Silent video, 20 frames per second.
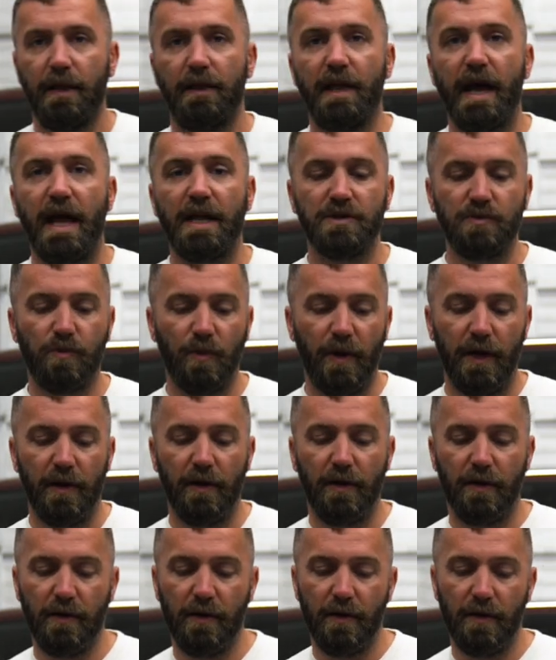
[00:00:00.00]
That's
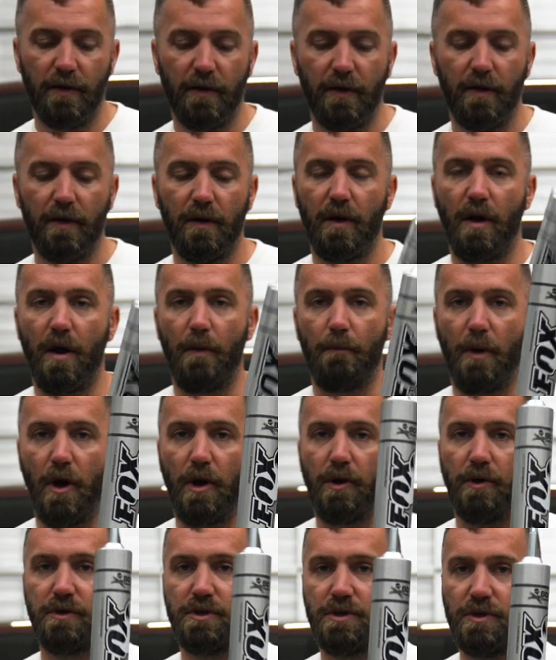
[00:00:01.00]
where a
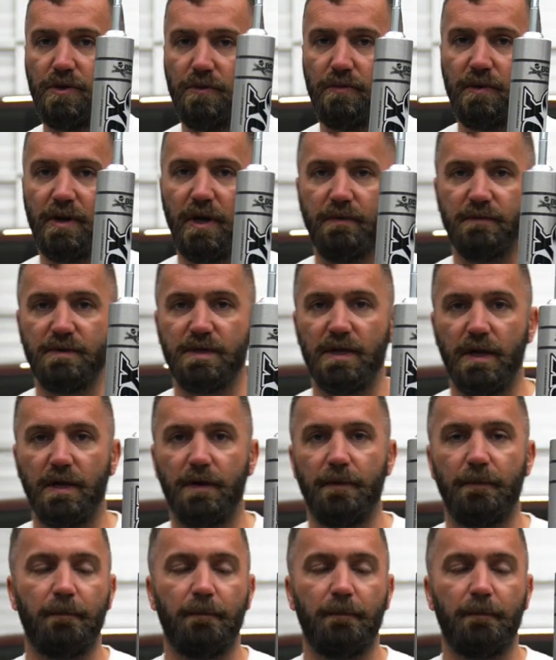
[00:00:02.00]
monotube comes in.